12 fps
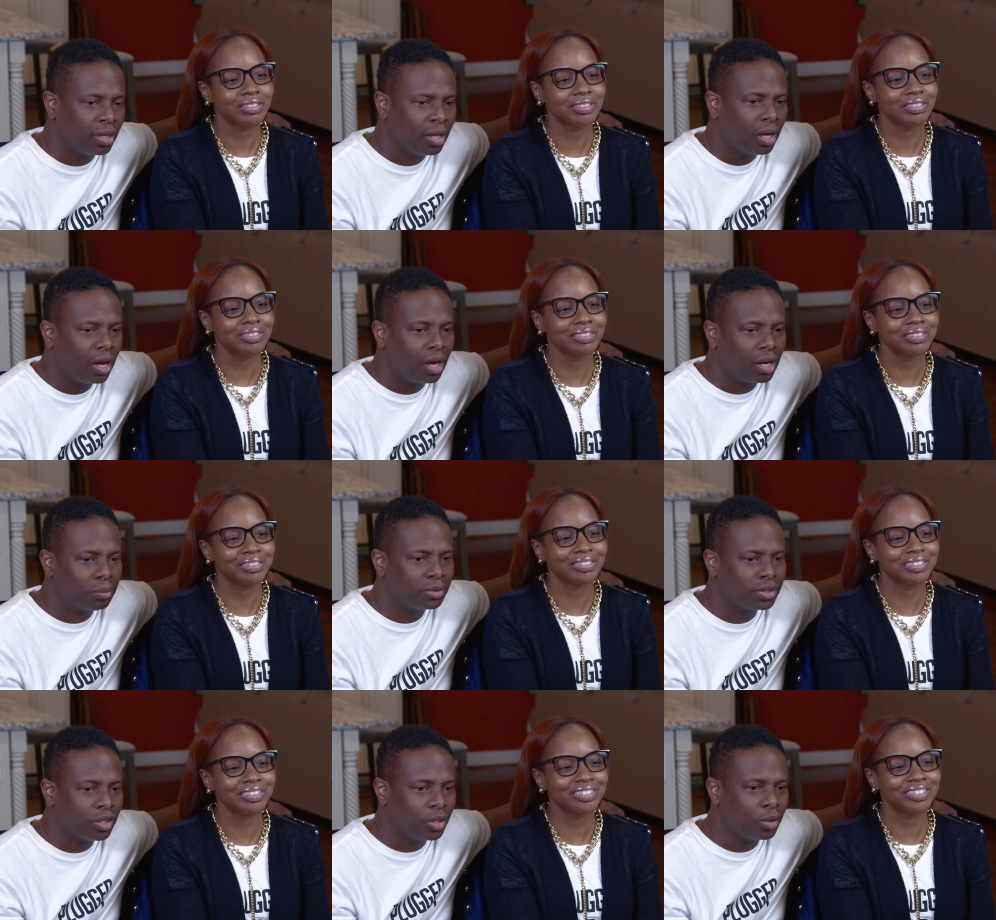Speaker 1: Um,
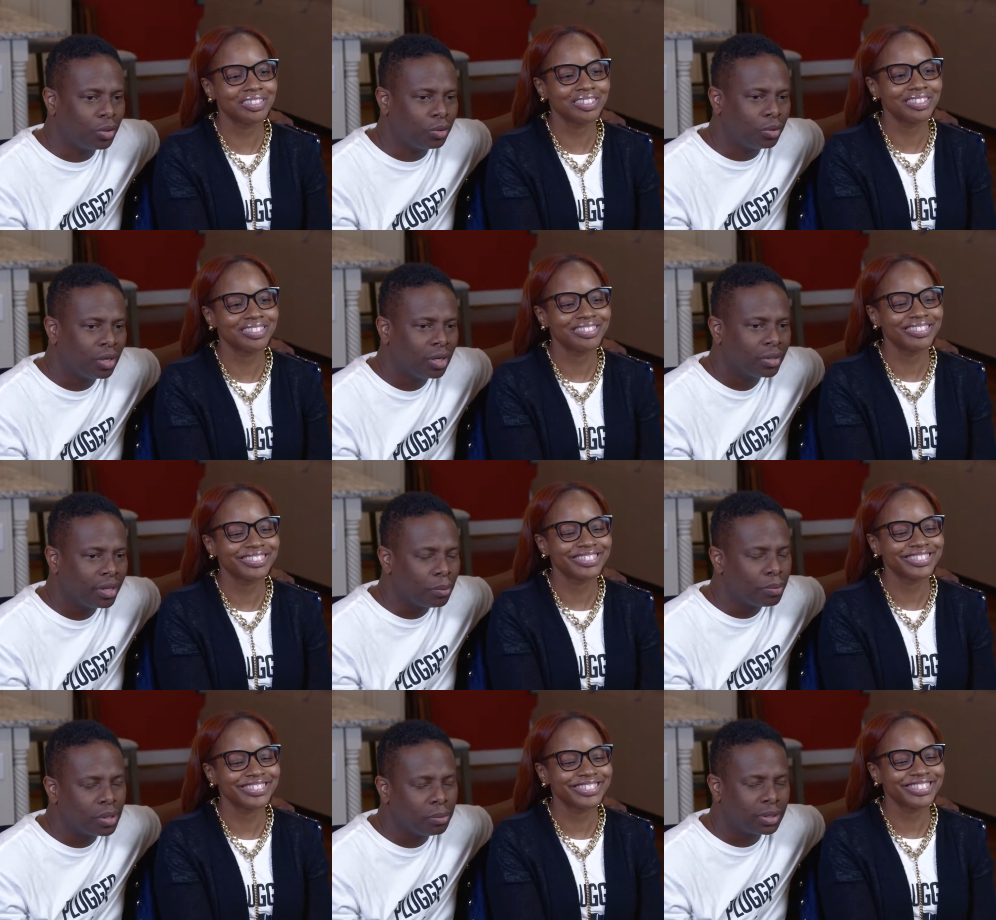so that
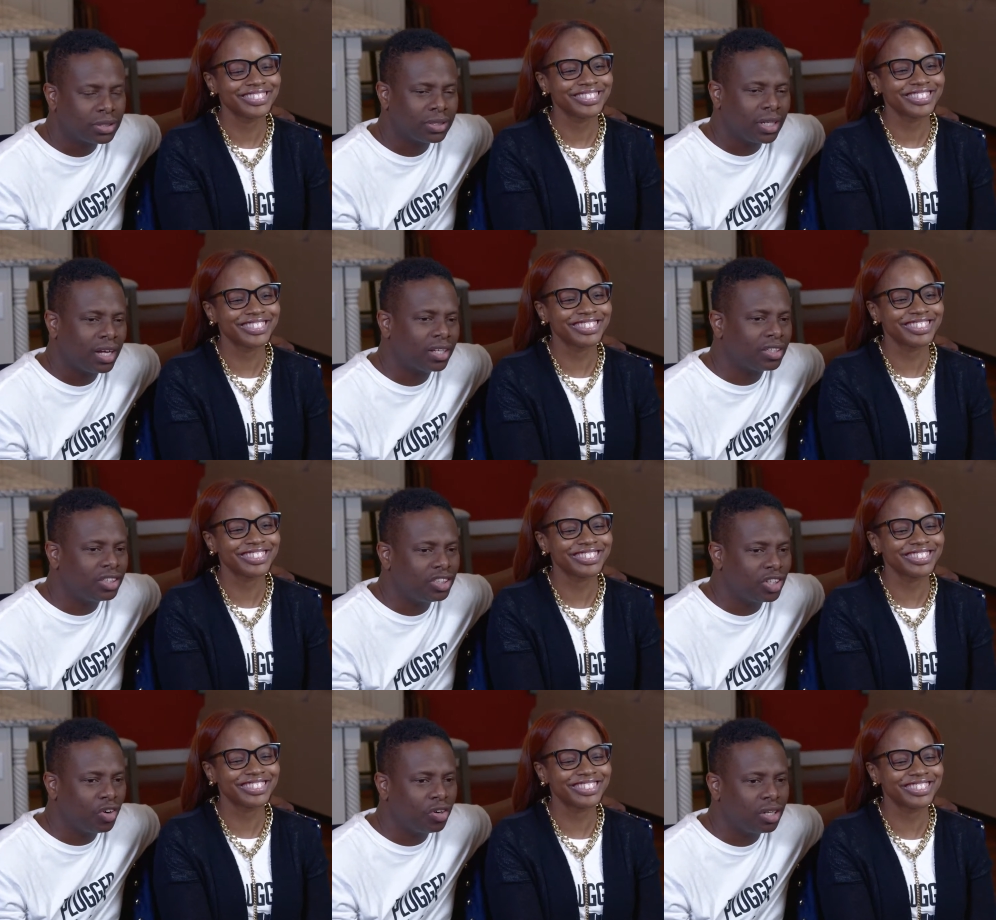pretty much started the
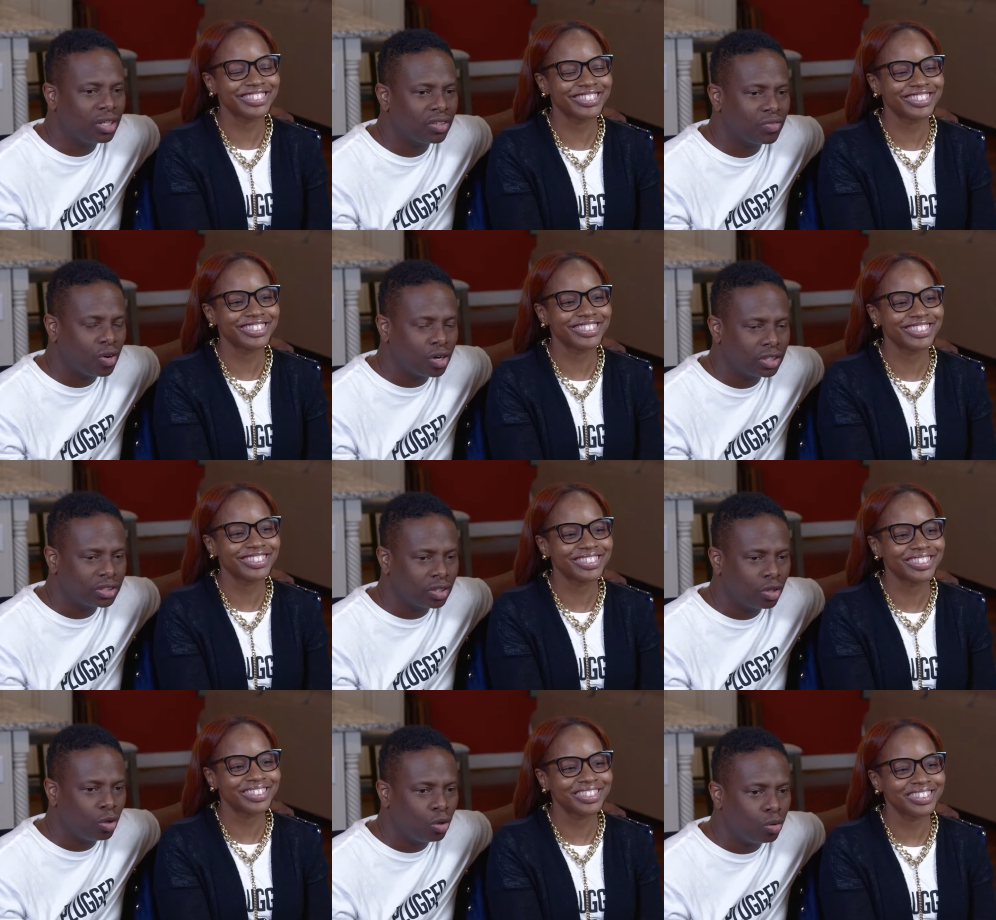journey as far as the
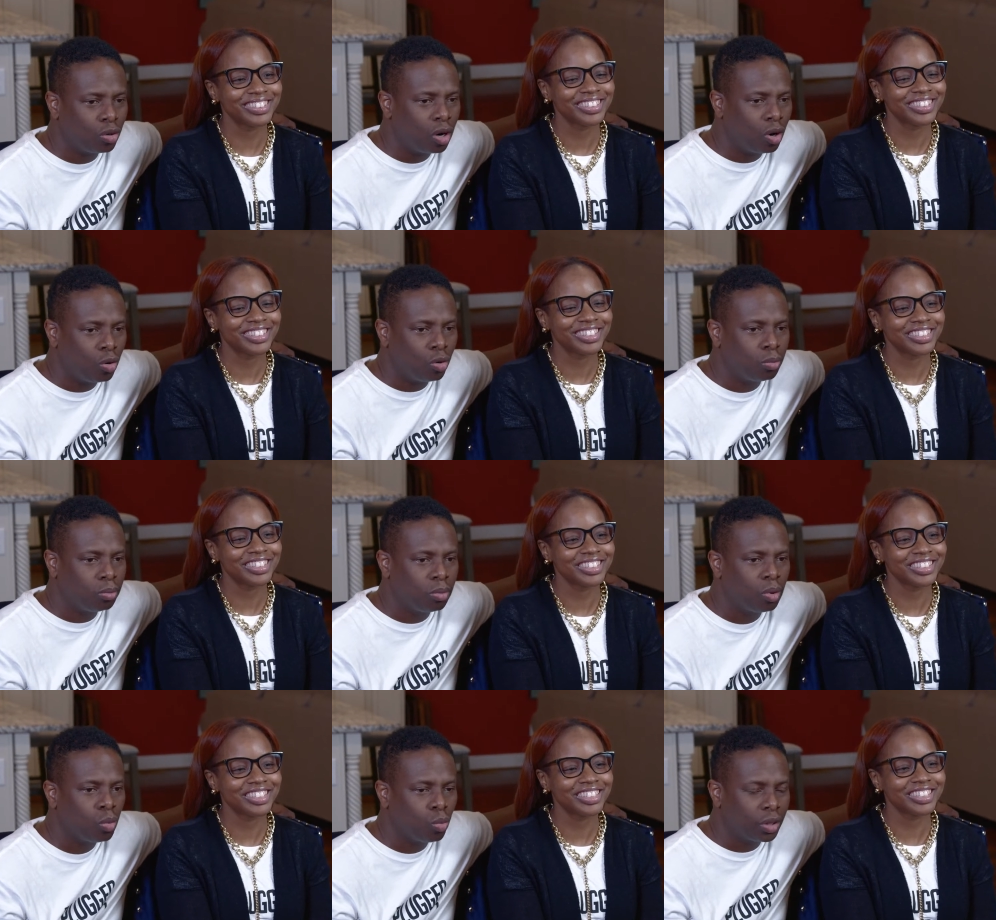whole home
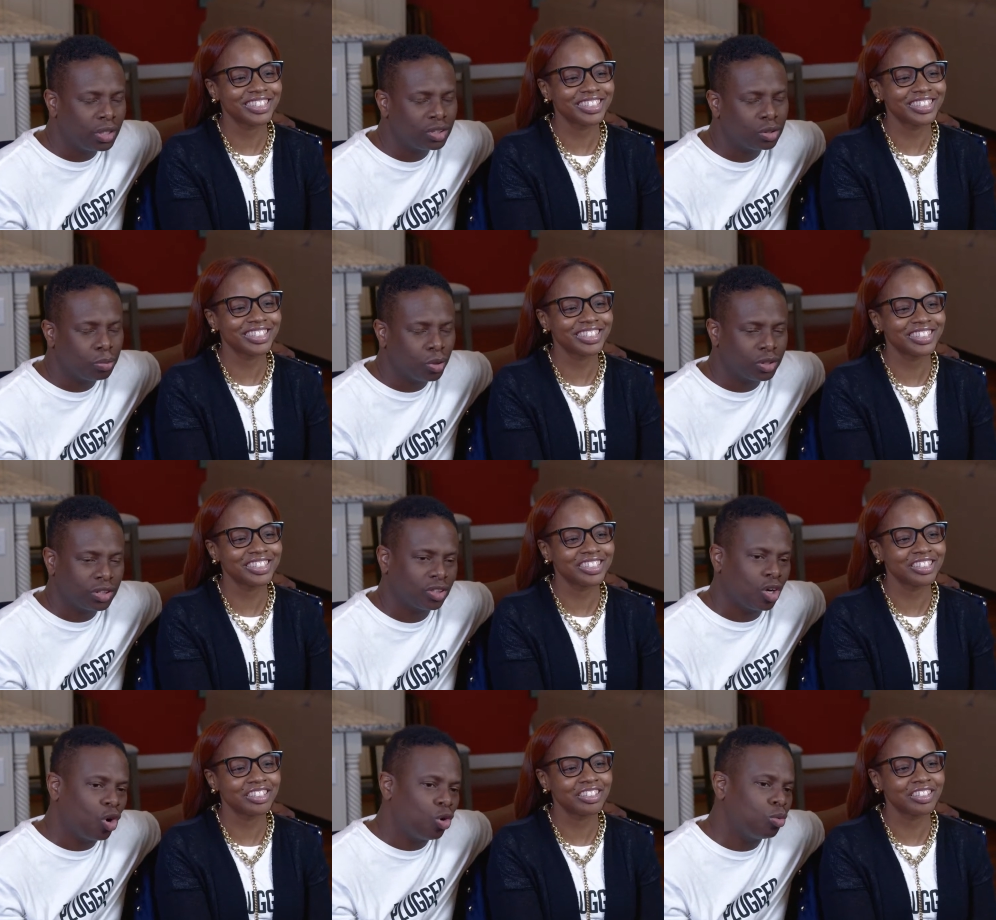wanting to purchase a
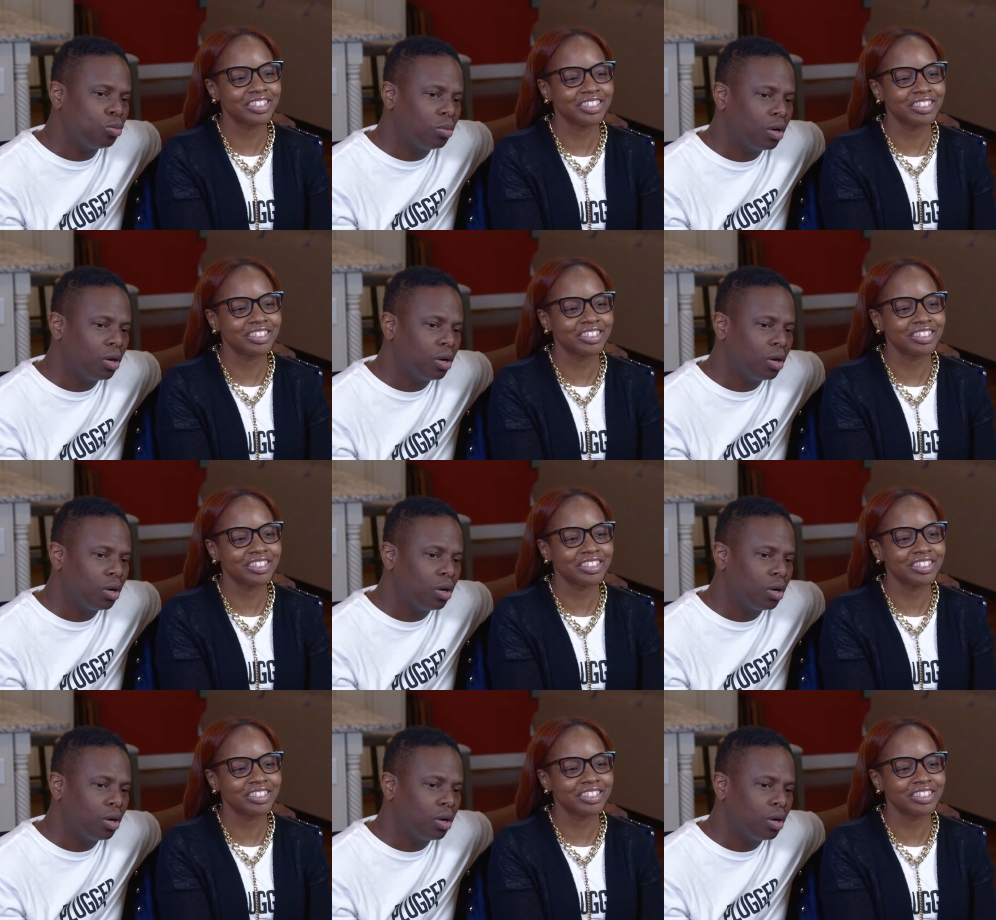home